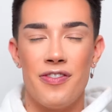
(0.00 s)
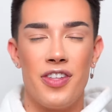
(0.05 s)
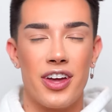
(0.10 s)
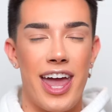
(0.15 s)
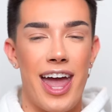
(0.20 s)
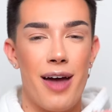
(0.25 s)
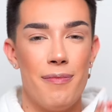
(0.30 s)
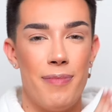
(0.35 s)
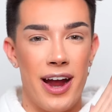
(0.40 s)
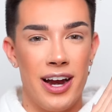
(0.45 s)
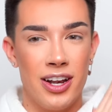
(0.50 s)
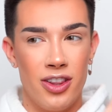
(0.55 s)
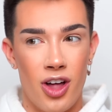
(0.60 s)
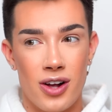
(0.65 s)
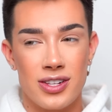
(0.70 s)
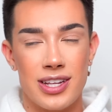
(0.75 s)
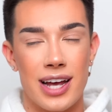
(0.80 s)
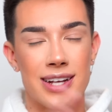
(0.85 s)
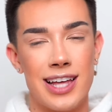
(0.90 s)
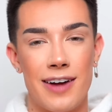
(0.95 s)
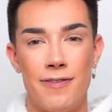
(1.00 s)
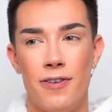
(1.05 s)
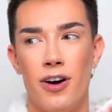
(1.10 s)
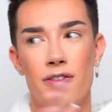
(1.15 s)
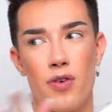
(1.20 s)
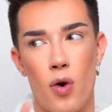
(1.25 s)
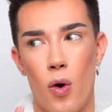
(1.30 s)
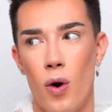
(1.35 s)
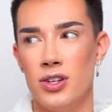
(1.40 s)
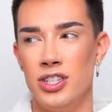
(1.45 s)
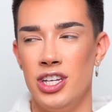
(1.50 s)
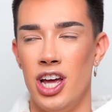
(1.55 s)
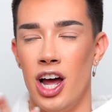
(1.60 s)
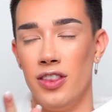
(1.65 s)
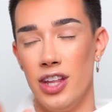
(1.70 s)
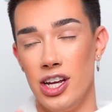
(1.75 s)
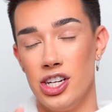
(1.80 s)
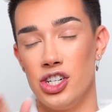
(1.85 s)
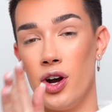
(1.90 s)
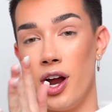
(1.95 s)
of the campaign looks, except for, of course, the
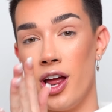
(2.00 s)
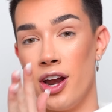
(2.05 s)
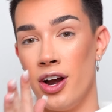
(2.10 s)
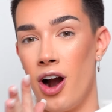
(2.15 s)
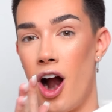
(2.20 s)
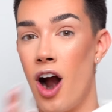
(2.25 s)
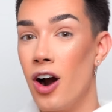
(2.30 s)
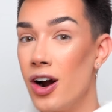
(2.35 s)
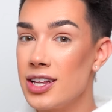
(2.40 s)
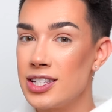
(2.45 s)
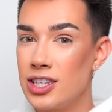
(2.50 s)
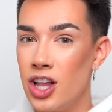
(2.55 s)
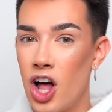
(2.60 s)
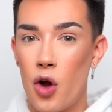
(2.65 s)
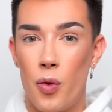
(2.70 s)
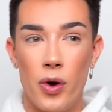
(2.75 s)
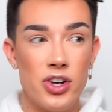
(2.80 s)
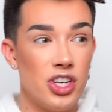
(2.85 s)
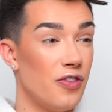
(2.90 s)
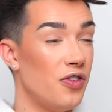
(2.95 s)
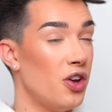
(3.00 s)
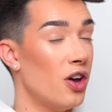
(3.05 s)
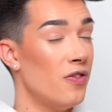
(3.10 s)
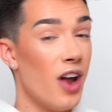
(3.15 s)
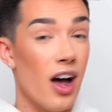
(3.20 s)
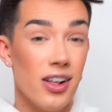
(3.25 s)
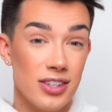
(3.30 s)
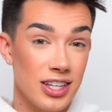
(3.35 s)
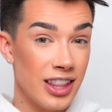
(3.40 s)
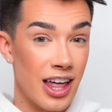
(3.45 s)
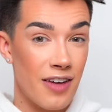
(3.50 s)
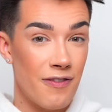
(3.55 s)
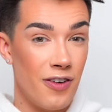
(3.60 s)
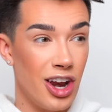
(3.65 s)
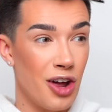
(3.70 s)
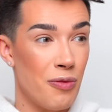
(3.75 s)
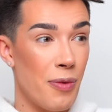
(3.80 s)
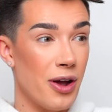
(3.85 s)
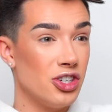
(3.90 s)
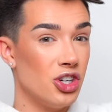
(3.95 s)
Unleash Your Inner Artist look, which if you have not seen that
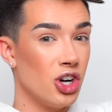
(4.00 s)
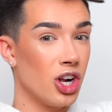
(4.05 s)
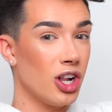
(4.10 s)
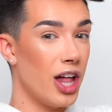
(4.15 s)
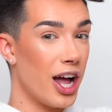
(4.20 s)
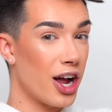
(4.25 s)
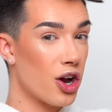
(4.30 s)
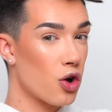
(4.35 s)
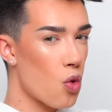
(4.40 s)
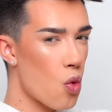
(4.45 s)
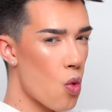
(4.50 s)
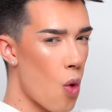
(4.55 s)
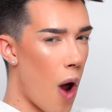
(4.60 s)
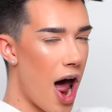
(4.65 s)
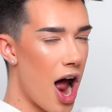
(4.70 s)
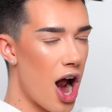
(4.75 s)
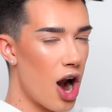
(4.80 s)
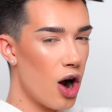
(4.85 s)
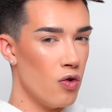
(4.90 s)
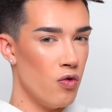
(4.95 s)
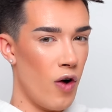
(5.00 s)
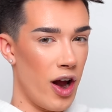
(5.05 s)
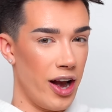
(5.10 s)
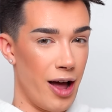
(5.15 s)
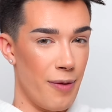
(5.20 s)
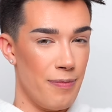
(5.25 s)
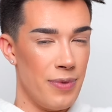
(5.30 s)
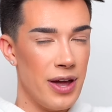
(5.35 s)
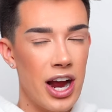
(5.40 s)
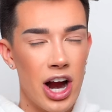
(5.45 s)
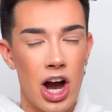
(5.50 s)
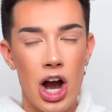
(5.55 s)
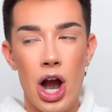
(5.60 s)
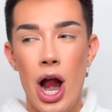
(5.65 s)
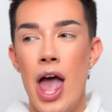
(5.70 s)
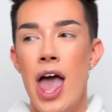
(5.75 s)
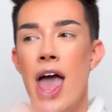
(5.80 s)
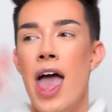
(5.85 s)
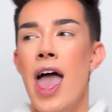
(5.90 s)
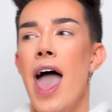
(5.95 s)
video, make sure to click right up
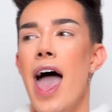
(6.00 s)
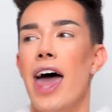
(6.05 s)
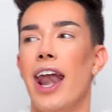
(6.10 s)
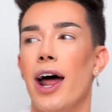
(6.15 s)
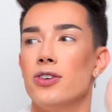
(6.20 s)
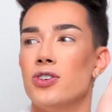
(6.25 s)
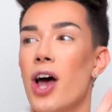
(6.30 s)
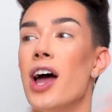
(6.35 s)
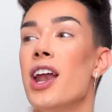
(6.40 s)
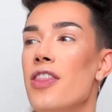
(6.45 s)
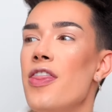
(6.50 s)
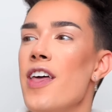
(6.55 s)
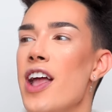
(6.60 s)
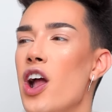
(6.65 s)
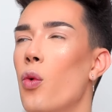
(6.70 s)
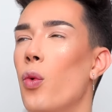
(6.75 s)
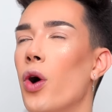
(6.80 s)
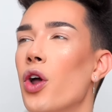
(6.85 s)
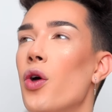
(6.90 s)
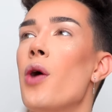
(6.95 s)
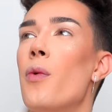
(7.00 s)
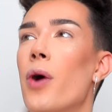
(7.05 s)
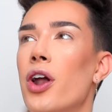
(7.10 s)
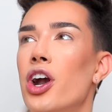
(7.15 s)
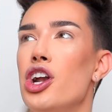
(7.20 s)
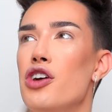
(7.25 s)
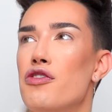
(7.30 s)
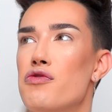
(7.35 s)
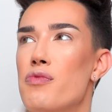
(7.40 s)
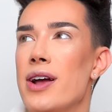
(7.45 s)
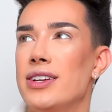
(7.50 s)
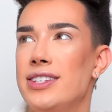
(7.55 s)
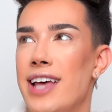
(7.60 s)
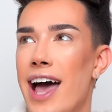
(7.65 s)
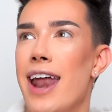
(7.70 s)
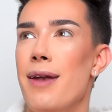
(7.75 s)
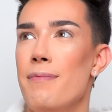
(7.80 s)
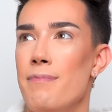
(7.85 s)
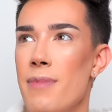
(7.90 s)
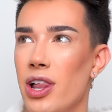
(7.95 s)
here. And I was trying to think, what do I want to do for my
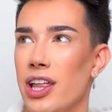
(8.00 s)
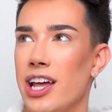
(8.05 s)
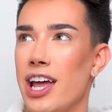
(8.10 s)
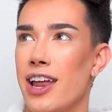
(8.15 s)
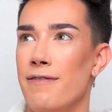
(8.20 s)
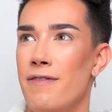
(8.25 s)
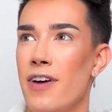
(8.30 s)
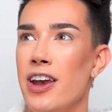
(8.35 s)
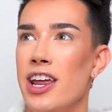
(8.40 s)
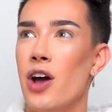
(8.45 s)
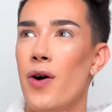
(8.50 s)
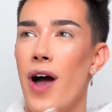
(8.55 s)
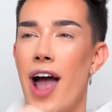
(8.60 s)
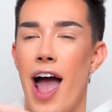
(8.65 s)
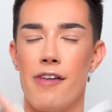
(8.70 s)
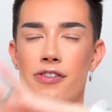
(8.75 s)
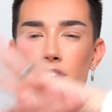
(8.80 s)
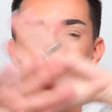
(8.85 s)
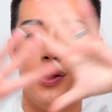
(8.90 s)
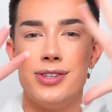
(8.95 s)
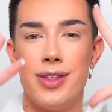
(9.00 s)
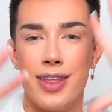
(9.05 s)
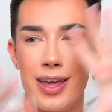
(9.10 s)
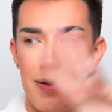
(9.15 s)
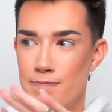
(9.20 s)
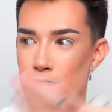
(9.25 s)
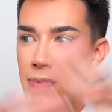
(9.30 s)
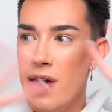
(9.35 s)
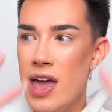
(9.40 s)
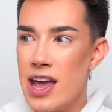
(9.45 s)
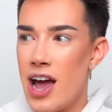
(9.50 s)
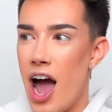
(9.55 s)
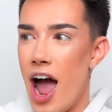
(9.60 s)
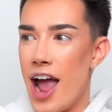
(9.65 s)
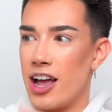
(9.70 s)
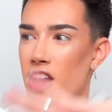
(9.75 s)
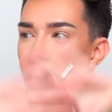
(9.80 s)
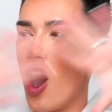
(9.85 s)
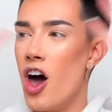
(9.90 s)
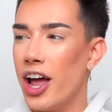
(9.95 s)
ten million video? I have to do something big,
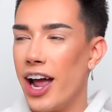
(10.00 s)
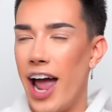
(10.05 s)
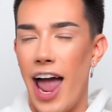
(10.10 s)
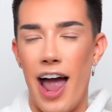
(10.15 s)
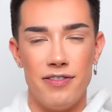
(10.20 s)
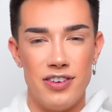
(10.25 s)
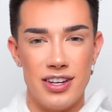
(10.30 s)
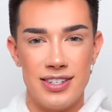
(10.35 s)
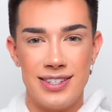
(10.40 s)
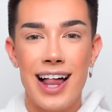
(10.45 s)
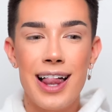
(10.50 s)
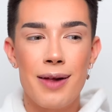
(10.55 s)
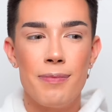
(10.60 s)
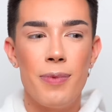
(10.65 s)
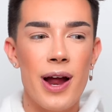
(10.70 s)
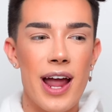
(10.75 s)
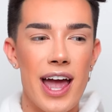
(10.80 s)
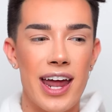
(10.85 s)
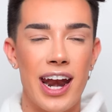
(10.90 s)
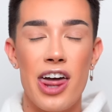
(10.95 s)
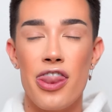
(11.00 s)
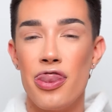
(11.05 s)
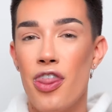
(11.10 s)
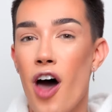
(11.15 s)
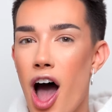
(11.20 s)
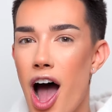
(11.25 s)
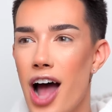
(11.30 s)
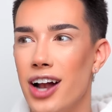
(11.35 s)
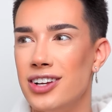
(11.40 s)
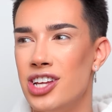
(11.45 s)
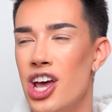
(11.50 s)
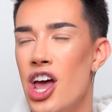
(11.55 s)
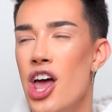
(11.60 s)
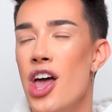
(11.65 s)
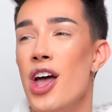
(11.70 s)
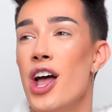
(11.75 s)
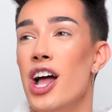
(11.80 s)
iconic, I have to celebrate. And I thought,